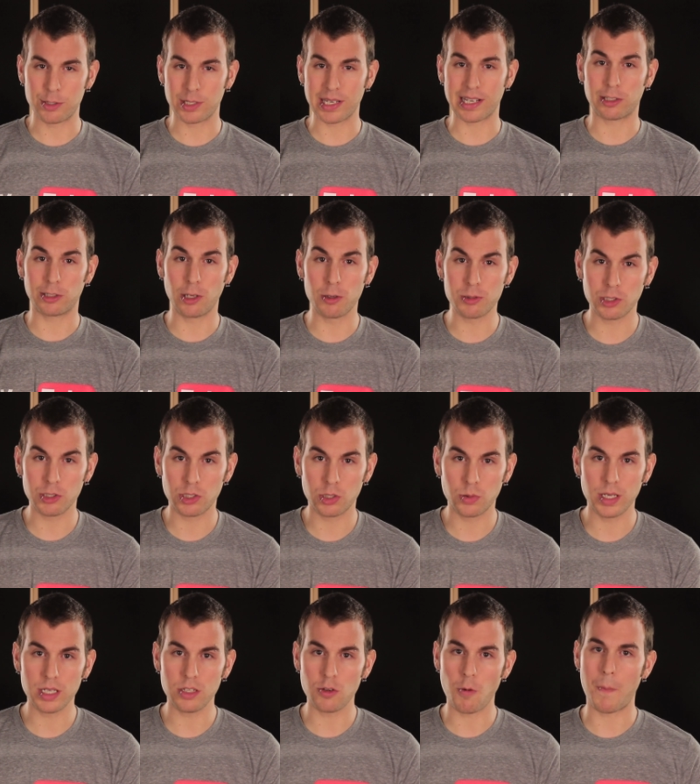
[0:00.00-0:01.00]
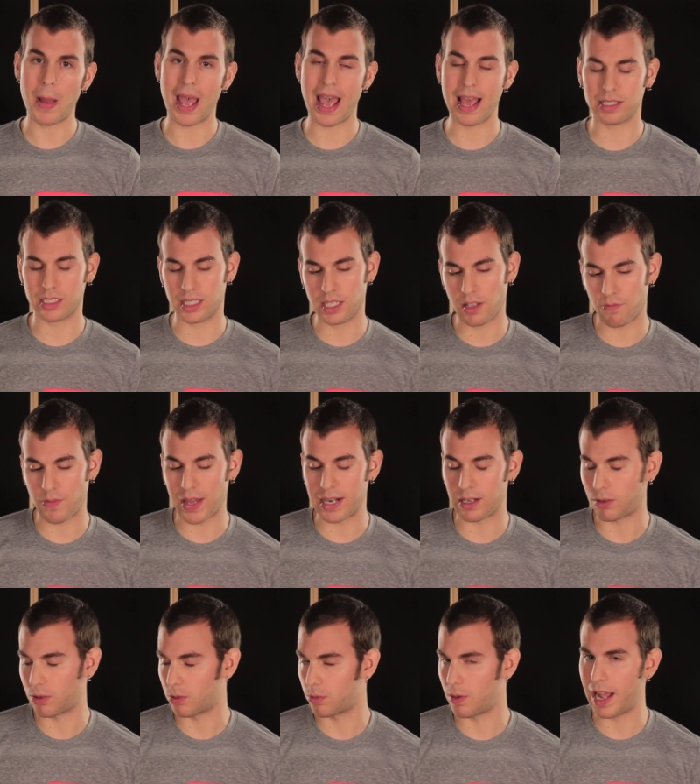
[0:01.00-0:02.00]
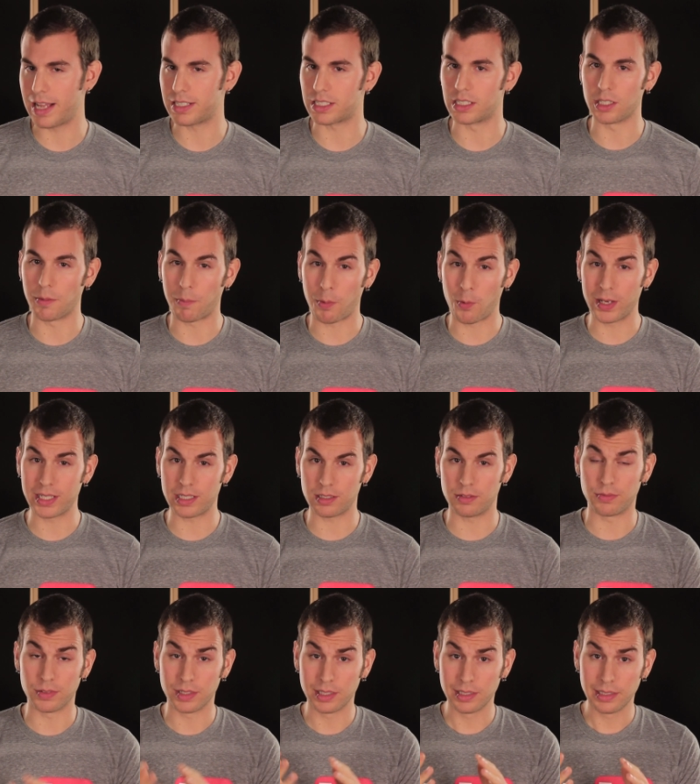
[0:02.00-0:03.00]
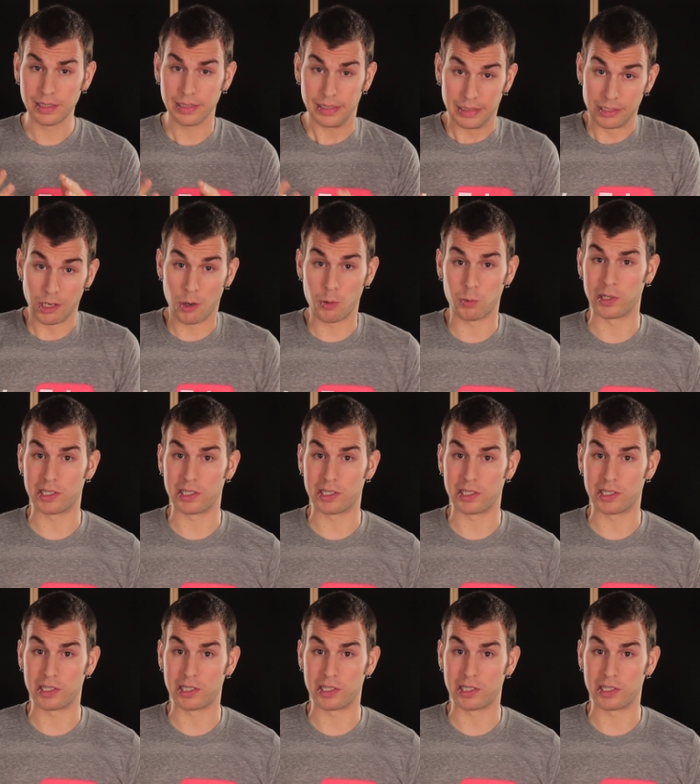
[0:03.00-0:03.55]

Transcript: As you get closer to it, you pass the event horizon, the point of no